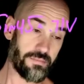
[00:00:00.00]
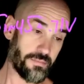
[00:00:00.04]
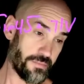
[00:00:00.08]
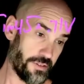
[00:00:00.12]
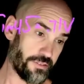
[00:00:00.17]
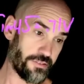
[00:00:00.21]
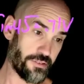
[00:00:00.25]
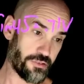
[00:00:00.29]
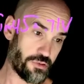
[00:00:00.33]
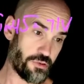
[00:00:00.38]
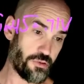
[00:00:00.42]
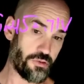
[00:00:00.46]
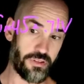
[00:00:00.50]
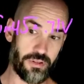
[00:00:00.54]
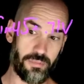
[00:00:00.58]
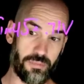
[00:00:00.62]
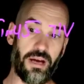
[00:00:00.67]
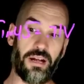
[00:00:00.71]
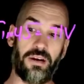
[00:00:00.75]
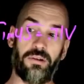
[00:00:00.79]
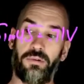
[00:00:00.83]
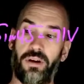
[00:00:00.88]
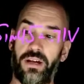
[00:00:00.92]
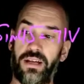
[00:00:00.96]
This is the truth of the
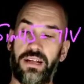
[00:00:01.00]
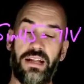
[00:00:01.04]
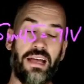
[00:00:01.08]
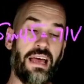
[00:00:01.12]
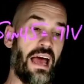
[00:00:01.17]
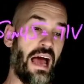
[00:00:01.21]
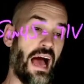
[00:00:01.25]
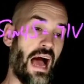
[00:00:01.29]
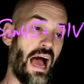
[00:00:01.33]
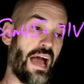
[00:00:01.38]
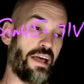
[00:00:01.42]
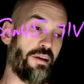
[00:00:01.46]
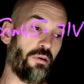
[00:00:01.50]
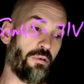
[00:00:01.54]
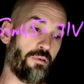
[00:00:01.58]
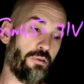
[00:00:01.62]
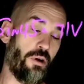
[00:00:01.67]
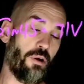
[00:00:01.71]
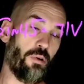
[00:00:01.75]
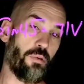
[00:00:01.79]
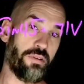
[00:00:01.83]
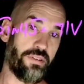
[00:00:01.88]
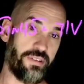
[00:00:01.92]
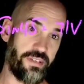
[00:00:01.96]
matter, right? I don't
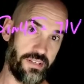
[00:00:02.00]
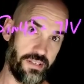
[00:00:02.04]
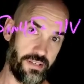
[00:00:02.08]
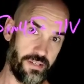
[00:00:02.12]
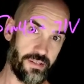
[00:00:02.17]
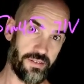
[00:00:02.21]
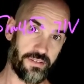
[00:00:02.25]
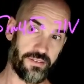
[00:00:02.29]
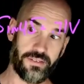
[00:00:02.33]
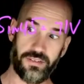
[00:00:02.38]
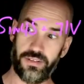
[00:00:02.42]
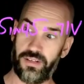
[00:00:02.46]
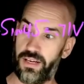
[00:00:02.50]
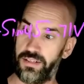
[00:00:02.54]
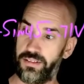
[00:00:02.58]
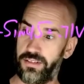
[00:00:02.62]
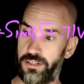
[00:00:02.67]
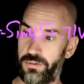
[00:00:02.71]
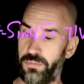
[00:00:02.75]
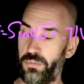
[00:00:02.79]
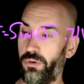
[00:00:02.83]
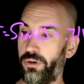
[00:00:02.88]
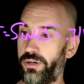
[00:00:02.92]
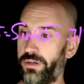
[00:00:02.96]
know what t is at
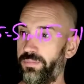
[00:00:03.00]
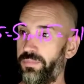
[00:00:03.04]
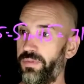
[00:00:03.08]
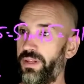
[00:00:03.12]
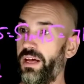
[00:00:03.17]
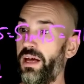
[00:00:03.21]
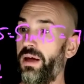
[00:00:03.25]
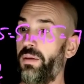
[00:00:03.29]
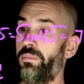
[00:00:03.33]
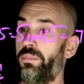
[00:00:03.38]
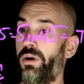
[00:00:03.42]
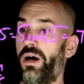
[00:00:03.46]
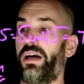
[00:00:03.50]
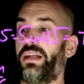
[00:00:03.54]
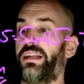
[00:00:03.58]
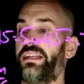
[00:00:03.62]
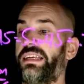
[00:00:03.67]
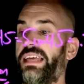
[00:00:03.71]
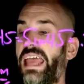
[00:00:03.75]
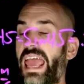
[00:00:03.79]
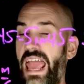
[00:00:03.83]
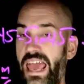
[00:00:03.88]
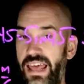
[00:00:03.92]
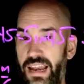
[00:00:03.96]
this point.
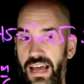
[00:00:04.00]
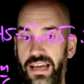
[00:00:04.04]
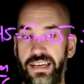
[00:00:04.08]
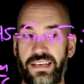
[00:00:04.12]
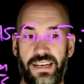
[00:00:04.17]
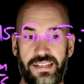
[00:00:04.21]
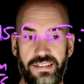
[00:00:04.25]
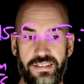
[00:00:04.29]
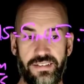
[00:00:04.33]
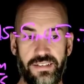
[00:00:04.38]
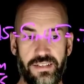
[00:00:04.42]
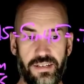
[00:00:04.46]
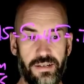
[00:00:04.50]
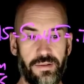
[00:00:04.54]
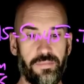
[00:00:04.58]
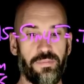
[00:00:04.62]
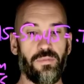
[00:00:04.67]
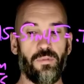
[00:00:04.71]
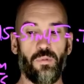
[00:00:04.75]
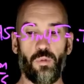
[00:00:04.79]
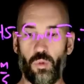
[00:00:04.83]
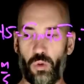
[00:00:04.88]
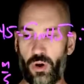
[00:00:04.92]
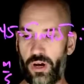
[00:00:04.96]
But can I get t?
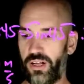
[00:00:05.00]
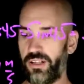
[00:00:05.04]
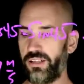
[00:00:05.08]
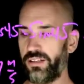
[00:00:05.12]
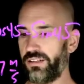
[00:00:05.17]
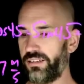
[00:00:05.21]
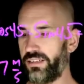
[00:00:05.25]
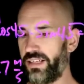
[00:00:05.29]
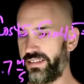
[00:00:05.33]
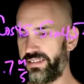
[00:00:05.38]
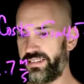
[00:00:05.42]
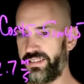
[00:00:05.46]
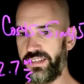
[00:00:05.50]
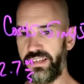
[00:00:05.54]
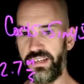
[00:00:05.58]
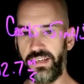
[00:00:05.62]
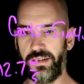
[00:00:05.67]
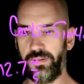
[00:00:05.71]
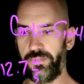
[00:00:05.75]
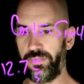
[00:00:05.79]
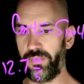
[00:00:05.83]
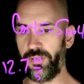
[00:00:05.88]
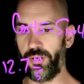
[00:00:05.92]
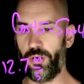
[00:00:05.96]
Well, let's
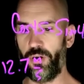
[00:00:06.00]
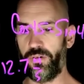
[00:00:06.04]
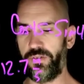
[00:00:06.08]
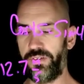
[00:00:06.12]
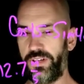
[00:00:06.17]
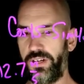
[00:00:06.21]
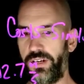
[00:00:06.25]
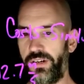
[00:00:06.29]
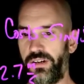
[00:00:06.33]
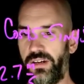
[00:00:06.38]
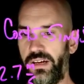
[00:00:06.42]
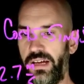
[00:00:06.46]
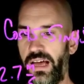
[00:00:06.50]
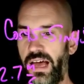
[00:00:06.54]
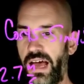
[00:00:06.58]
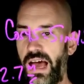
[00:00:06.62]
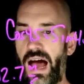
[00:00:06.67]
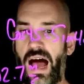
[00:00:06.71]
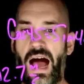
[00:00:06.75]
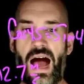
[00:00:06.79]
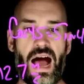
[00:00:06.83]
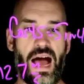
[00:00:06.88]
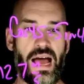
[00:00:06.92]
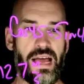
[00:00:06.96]
see over here.
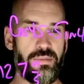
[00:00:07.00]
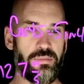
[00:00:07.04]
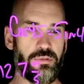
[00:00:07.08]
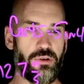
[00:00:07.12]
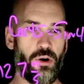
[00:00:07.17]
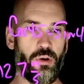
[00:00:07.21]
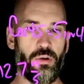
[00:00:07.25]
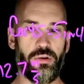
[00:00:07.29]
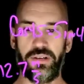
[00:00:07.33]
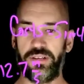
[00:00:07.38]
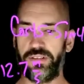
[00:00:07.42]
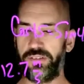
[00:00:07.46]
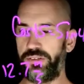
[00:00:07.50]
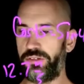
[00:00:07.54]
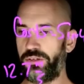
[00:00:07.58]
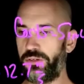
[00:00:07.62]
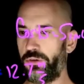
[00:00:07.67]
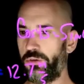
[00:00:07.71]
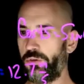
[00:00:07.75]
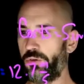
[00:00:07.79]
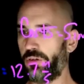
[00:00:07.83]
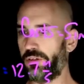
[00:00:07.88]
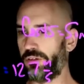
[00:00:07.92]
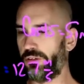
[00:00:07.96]
I am going
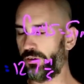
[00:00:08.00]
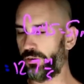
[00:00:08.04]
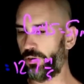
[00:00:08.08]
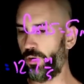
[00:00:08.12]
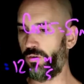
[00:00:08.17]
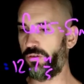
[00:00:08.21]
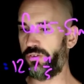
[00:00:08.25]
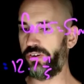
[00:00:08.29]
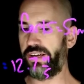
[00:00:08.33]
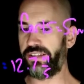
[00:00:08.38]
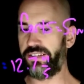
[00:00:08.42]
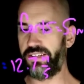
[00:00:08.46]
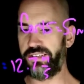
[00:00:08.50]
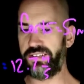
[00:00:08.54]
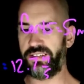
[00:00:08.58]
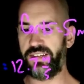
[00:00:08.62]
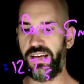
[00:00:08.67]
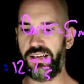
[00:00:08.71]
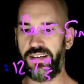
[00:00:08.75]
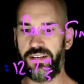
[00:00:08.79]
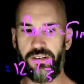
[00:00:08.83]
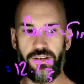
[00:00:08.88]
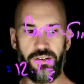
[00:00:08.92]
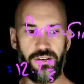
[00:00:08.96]
to look over on this
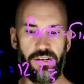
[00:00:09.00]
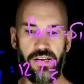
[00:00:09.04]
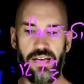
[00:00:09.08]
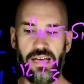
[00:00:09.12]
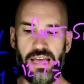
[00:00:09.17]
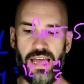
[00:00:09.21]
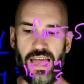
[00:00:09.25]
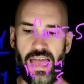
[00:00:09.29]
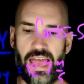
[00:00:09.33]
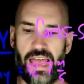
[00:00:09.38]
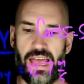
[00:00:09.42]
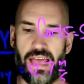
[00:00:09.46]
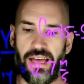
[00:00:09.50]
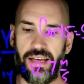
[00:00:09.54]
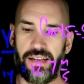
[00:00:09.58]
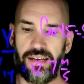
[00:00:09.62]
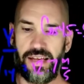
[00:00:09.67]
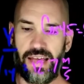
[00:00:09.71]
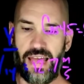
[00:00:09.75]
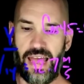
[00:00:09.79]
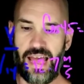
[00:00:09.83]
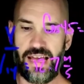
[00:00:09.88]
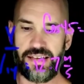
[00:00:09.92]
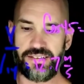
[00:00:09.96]
side here.
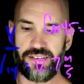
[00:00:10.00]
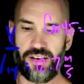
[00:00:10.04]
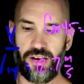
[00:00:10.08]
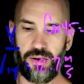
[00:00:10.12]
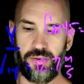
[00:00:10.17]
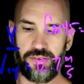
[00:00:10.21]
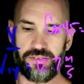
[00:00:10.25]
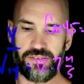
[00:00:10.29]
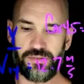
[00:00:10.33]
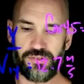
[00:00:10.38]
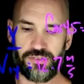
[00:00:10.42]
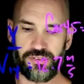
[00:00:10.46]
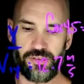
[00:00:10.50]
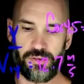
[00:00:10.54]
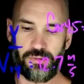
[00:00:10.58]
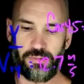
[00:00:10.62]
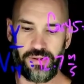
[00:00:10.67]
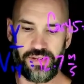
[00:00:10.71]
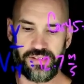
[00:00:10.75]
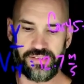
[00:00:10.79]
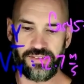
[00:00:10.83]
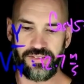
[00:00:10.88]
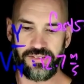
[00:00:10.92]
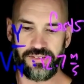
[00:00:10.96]
And as always, I'm just going to
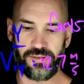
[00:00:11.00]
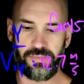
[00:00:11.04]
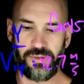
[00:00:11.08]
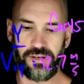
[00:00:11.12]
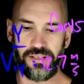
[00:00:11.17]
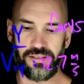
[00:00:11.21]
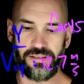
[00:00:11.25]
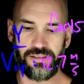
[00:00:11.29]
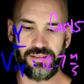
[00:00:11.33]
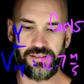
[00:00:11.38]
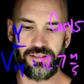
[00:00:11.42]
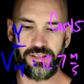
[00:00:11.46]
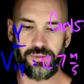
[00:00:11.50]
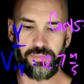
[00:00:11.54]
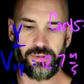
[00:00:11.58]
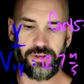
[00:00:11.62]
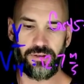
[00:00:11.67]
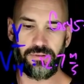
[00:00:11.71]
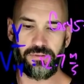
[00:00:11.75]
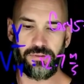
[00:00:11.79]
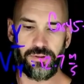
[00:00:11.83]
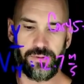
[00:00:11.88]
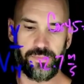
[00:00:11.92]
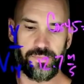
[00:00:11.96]
erase this to make a little bit
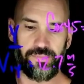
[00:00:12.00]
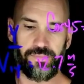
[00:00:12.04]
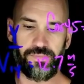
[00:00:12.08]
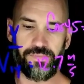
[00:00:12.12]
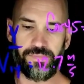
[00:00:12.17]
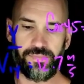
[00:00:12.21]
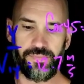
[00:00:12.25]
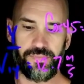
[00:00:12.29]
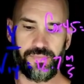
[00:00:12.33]
of room.